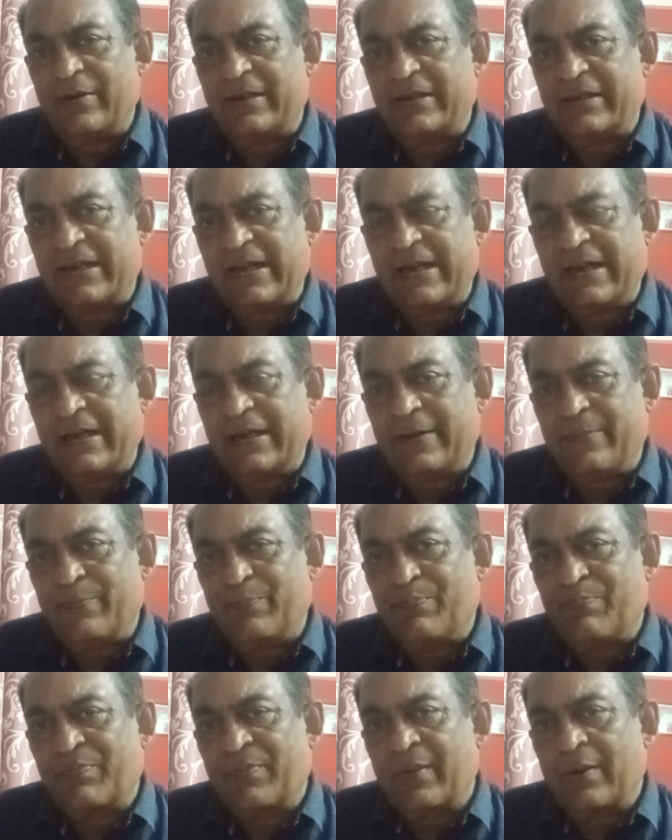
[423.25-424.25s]
we see
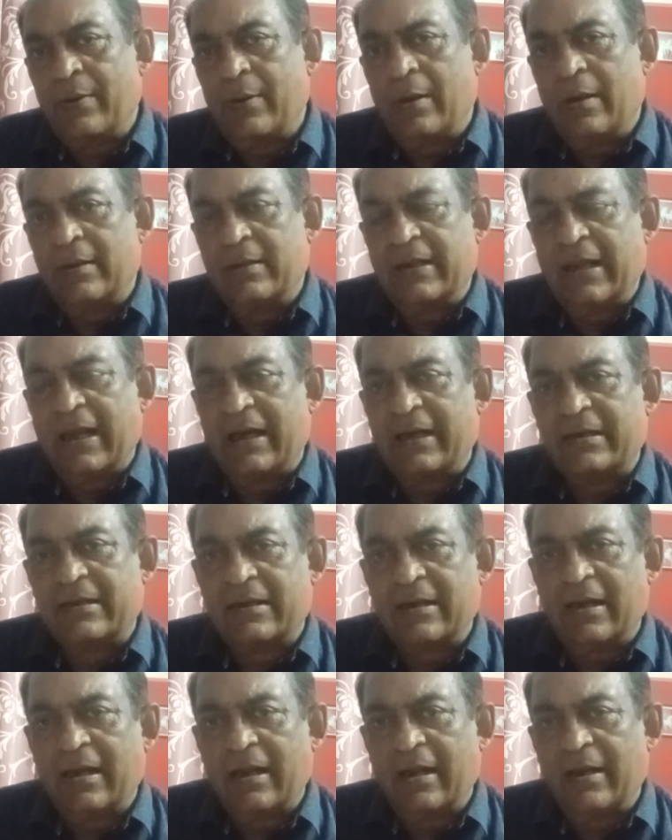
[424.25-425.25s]

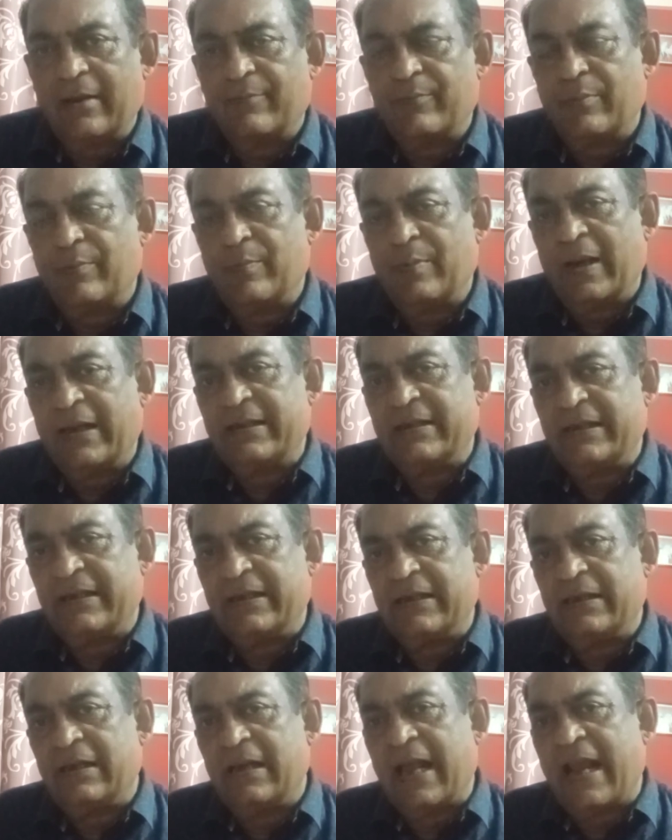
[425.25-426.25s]
that by
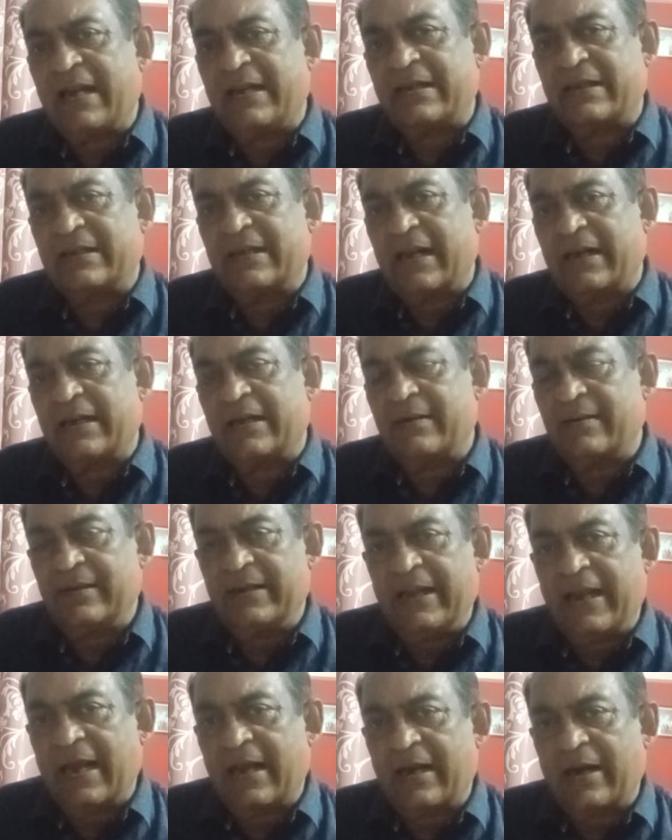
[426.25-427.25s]
the lights that
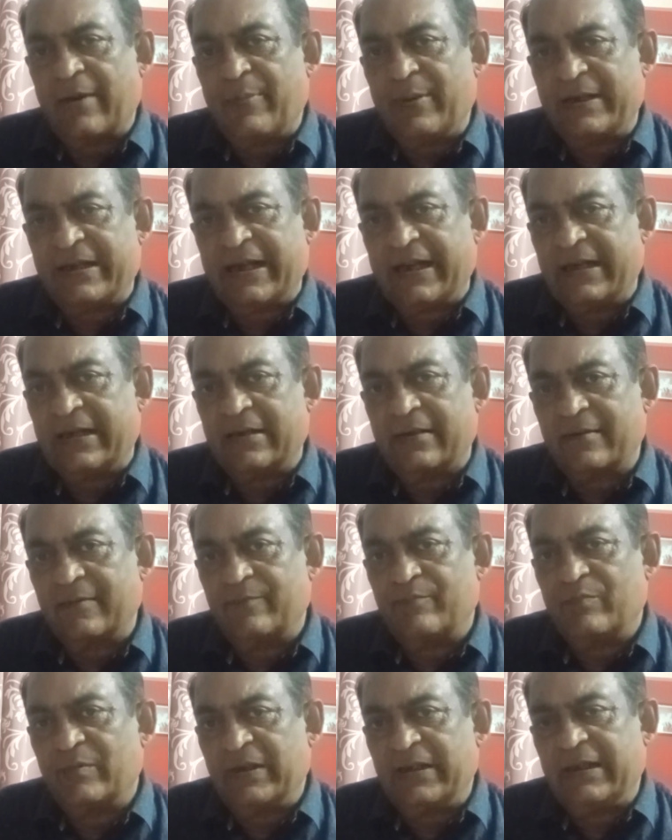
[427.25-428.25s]
they are emitting,
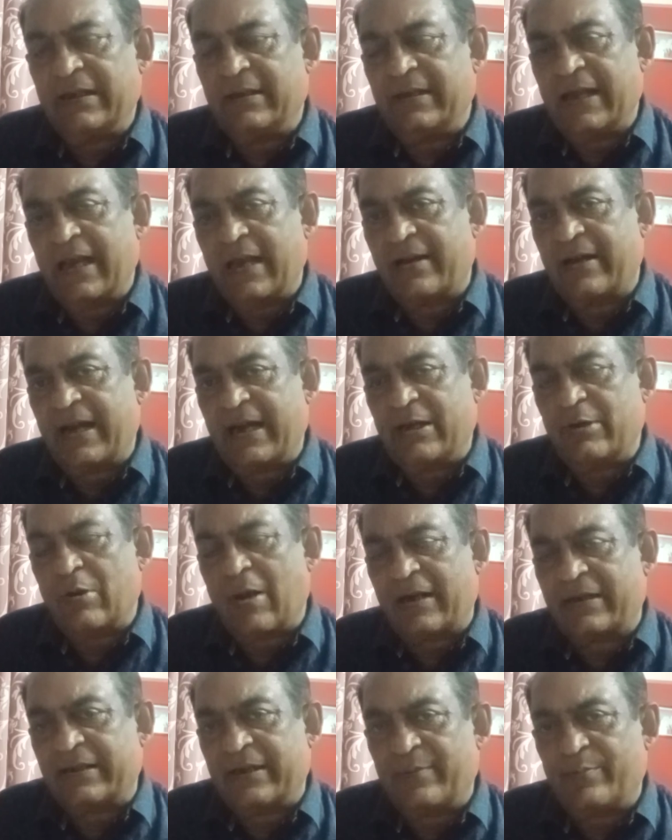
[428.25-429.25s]
they are
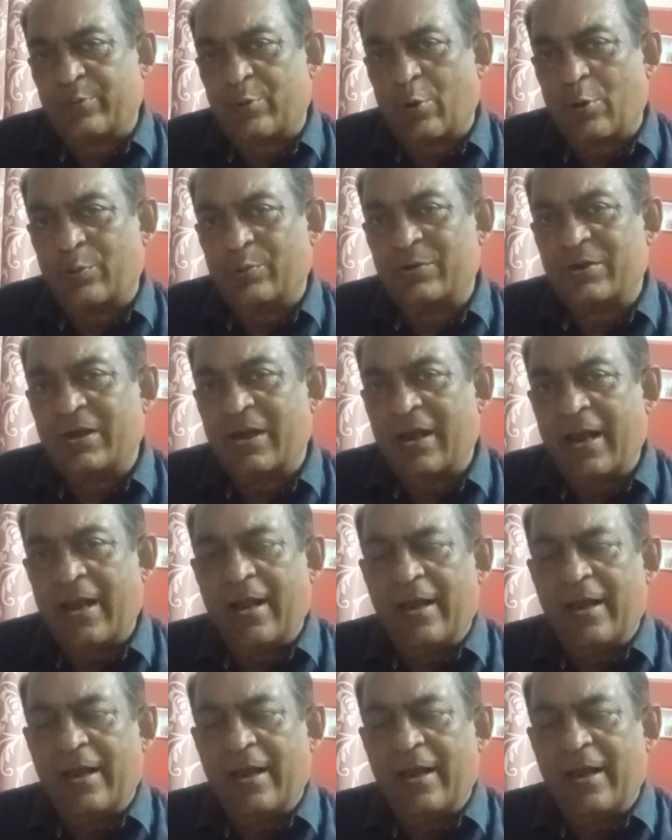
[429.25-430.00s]
radioactive probes,